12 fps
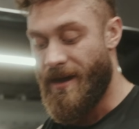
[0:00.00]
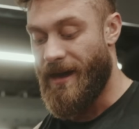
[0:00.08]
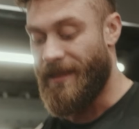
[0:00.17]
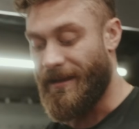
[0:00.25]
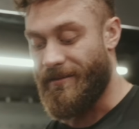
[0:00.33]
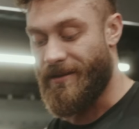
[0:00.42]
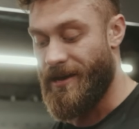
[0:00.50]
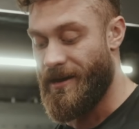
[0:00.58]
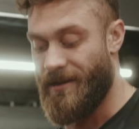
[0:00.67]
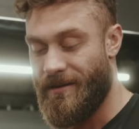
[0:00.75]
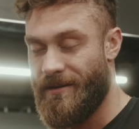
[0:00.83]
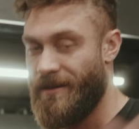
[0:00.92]
And that's,
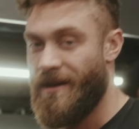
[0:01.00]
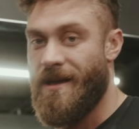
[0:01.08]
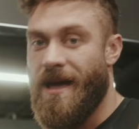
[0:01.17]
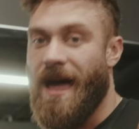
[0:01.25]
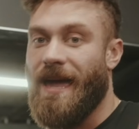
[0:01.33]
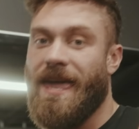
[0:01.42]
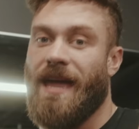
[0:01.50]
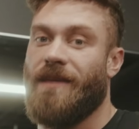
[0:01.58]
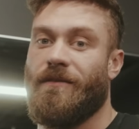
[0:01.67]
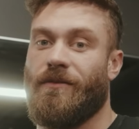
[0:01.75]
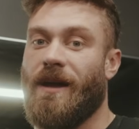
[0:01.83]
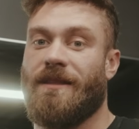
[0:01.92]
I can't
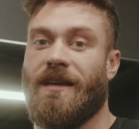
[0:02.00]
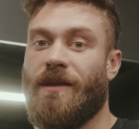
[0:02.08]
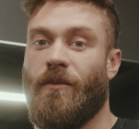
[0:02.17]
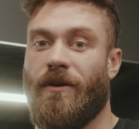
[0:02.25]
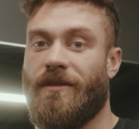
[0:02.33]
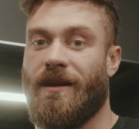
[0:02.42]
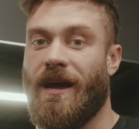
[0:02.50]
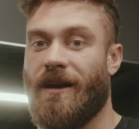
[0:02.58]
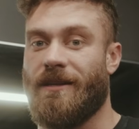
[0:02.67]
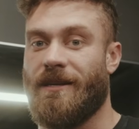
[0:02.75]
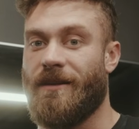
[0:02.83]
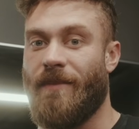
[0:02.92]
even rant any more than I
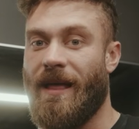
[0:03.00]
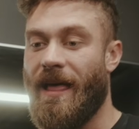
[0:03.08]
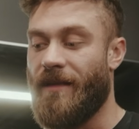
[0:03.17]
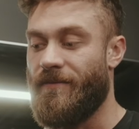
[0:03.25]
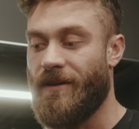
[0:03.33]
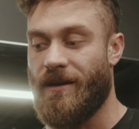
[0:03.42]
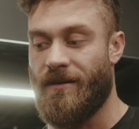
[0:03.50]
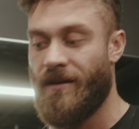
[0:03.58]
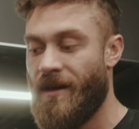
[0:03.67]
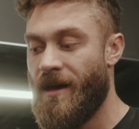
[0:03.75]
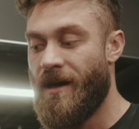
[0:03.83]
already did in my last video,